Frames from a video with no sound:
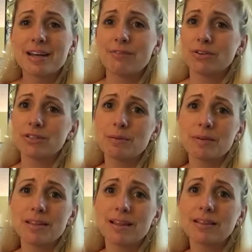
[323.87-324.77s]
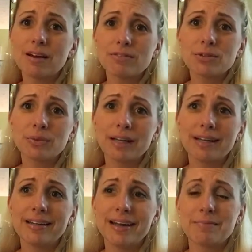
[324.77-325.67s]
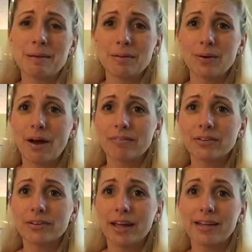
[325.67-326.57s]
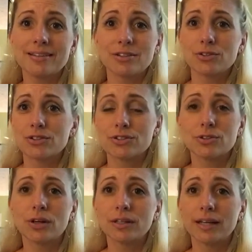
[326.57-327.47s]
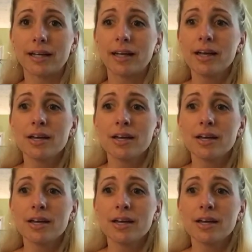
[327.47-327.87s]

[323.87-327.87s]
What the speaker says: if you're somebody that loved to read and maybe you have little kids and you're just struggling,